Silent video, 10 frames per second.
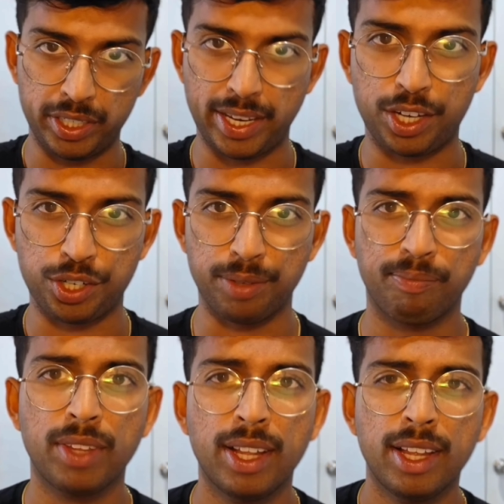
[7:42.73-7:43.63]
section.
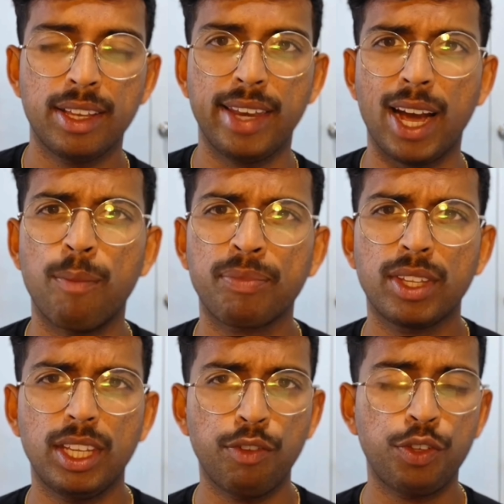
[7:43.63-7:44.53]
Now,
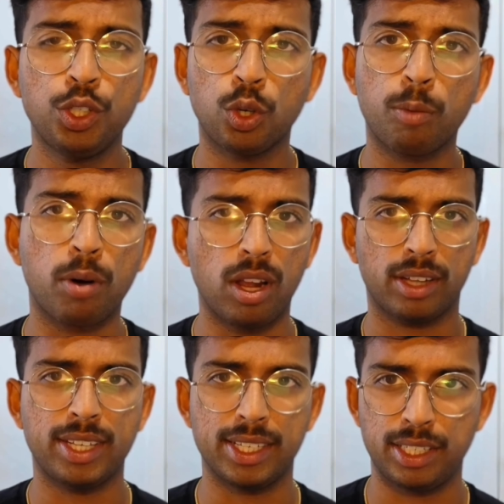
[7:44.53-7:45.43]
if your
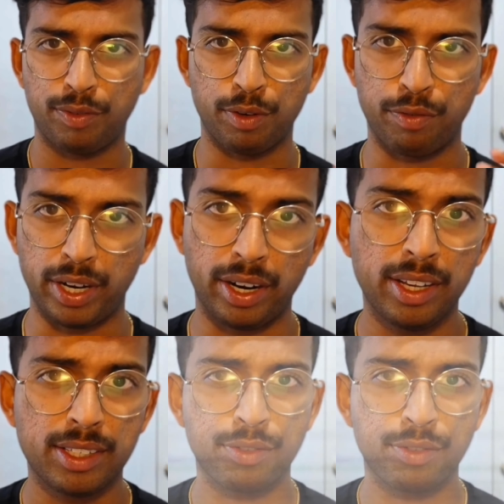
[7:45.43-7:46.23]
product has different variants,